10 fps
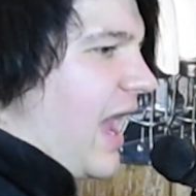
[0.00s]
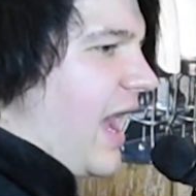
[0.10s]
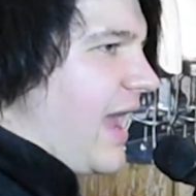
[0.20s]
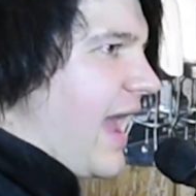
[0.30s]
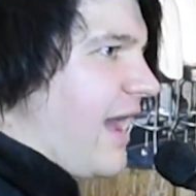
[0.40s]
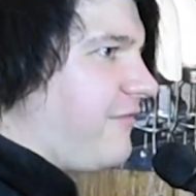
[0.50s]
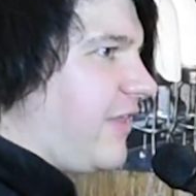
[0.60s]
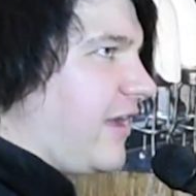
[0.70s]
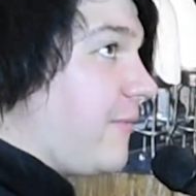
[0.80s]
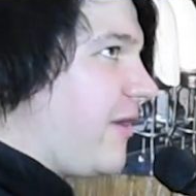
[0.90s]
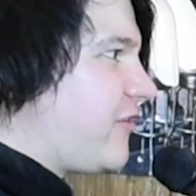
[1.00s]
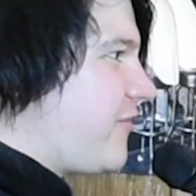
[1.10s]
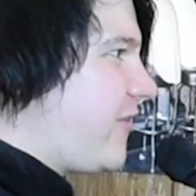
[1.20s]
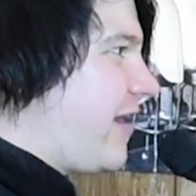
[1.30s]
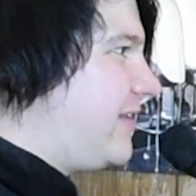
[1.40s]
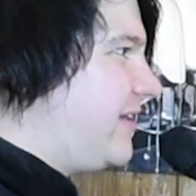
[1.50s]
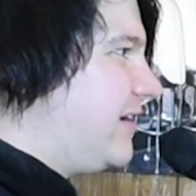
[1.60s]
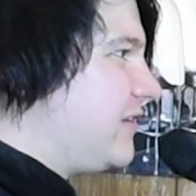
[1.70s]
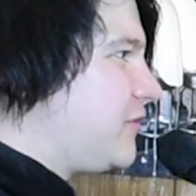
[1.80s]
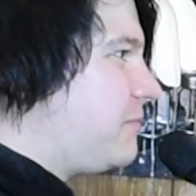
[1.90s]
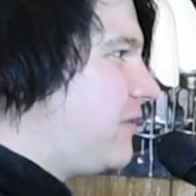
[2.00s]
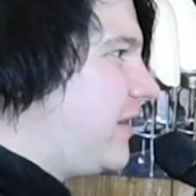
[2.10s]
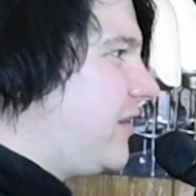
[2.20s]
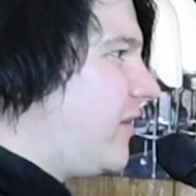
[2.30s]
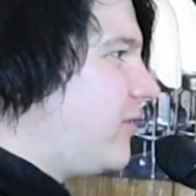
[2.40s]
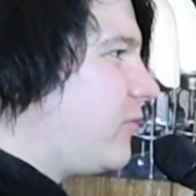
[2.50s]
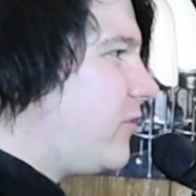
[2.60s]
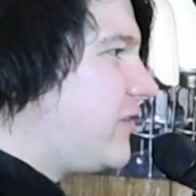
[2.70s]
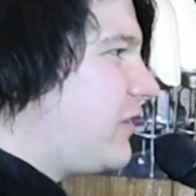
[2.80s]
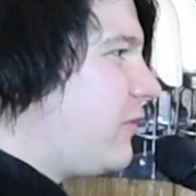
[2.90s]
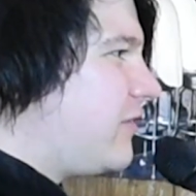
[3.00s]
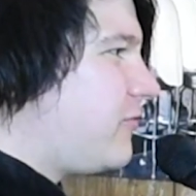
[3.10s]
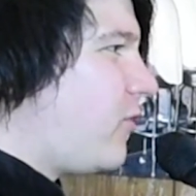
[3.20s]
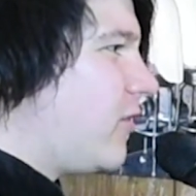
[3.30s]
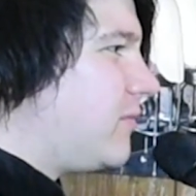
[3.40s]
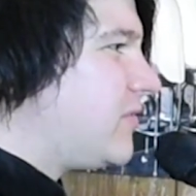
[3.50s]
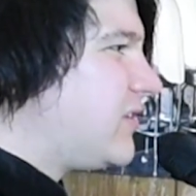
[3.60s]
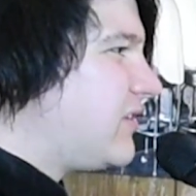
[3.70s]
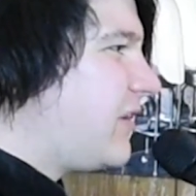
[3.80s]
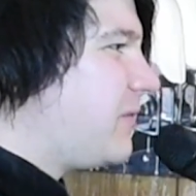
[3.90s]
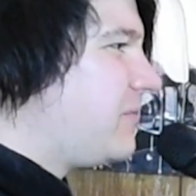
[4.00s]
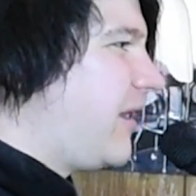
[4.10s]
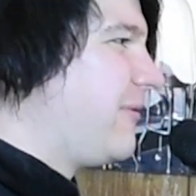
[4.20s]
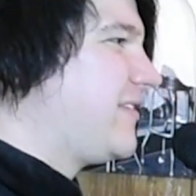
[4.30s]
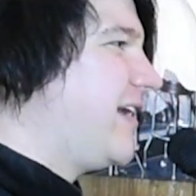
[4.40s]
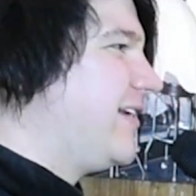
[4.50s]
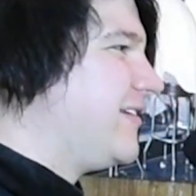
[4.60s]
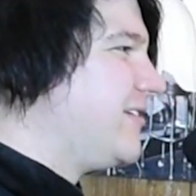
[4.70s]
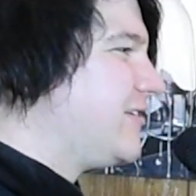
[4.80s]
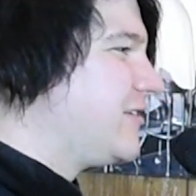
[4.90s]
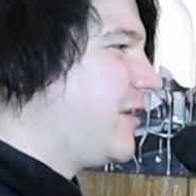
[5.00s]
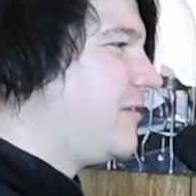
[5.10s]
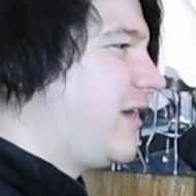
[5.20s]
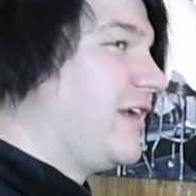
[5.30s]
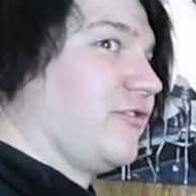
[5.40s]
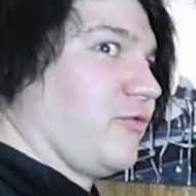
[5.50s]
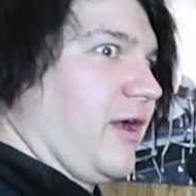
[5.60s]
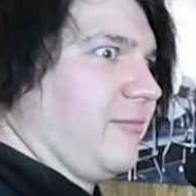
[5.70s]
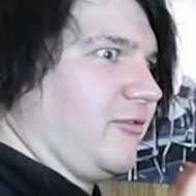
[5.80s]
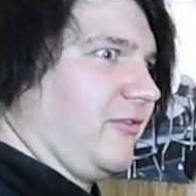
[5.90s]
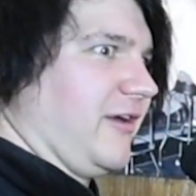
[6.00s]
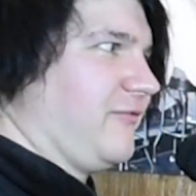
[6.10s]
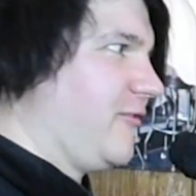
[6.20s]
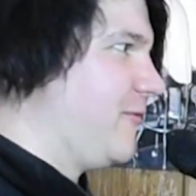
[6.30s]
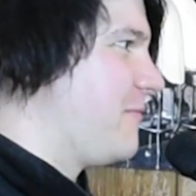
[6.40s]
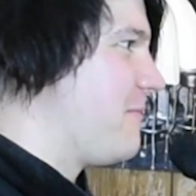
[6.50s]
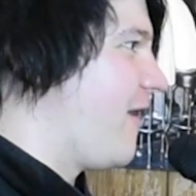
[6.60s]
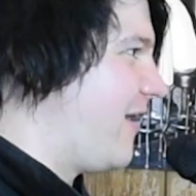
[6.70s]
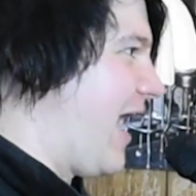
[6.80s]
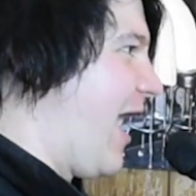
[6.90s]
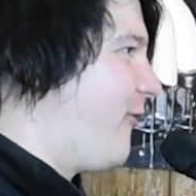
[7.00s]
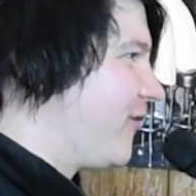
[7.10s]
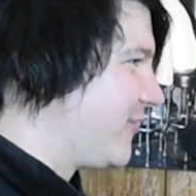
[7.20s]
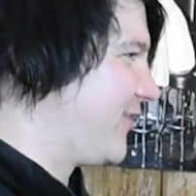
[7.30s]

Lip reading: I have like a bunch of other ideas, but we'll see what forms. So I'm excited. So I just rambled like for an hour.